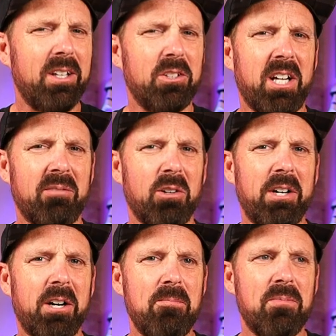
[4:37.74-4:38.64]
a little tougher
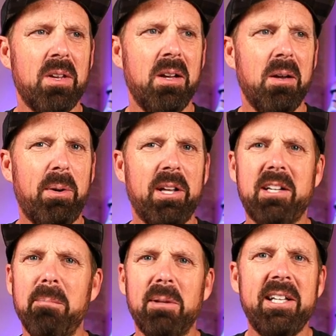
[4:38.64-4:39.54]
over here, but it
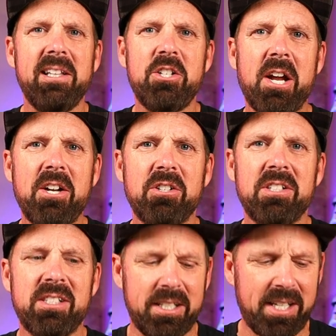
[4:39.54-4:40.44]
completely
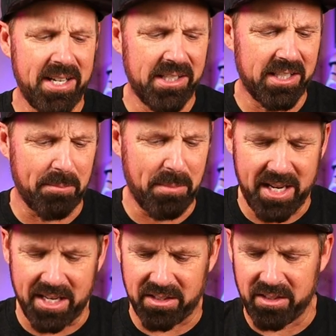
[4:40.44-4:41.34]
changes the taste of the
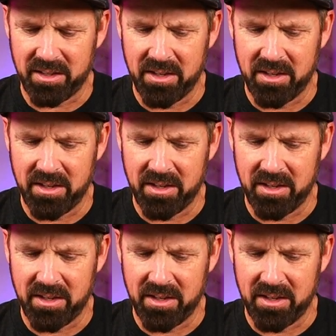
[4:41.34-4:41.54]
meat.